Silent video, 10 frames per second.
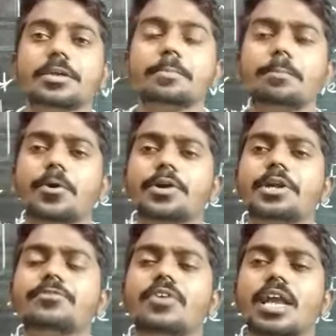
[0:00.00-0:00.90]

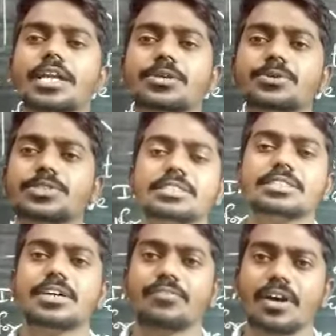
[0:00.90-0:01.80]
important volcanoes in
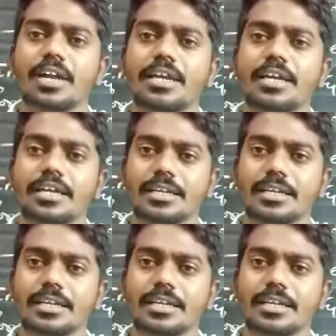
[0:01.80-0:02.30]
the world.